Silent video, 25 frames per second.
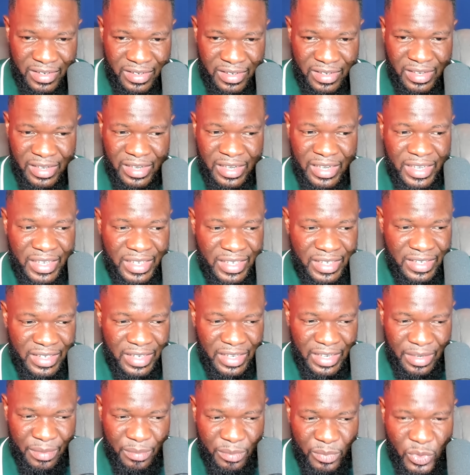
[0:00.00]
I
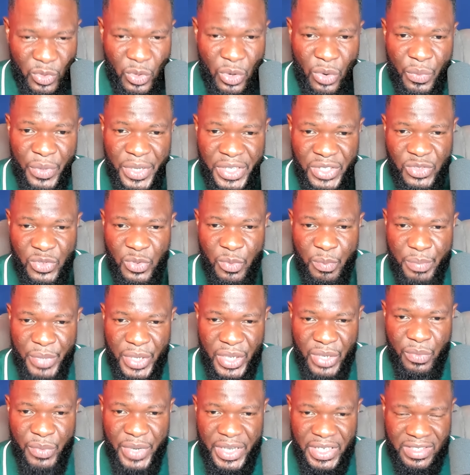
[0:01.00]
am going to be
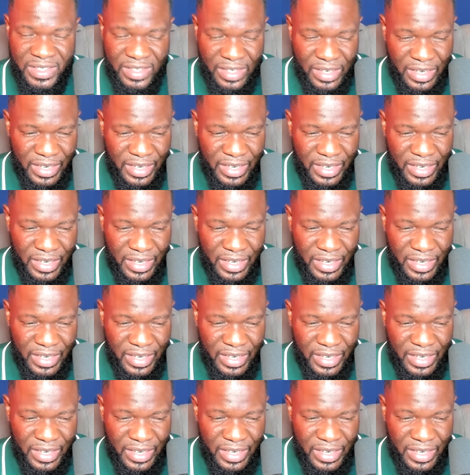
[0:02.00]
with.